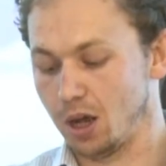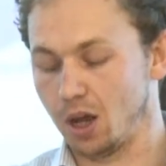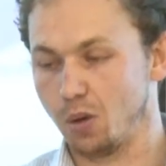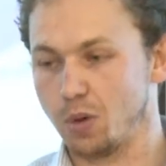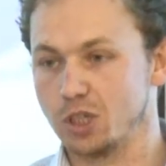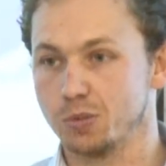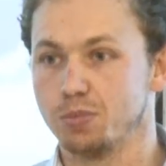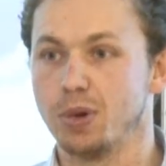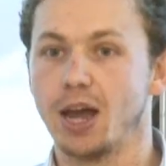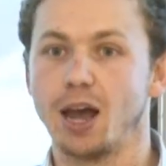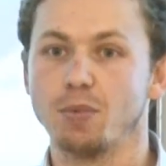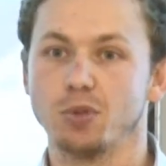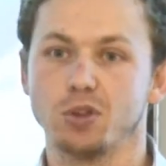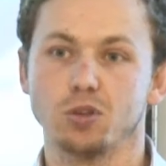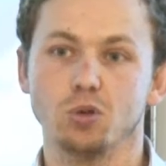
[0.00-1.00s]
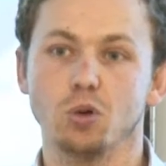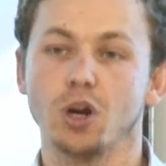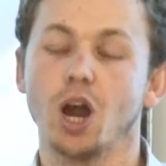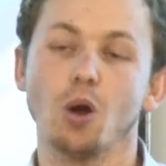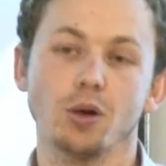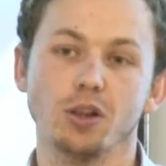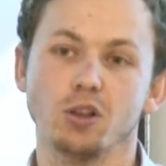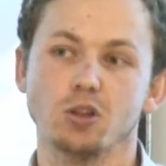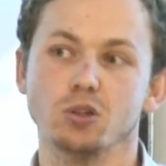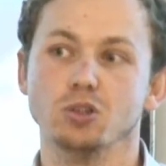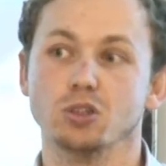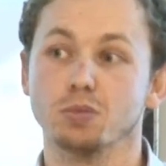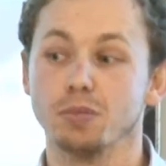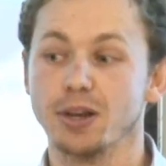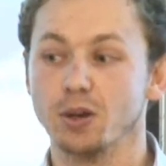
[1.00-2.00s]
which perhaps your current
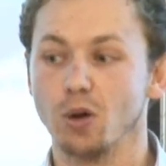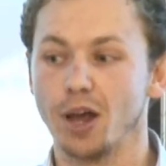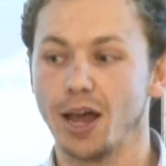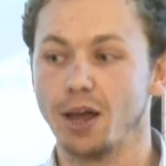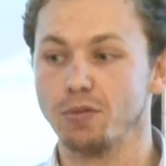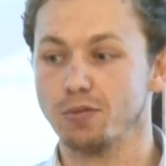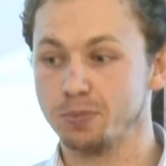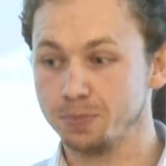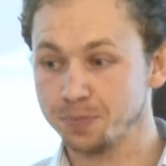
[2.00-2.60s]
institution may not have.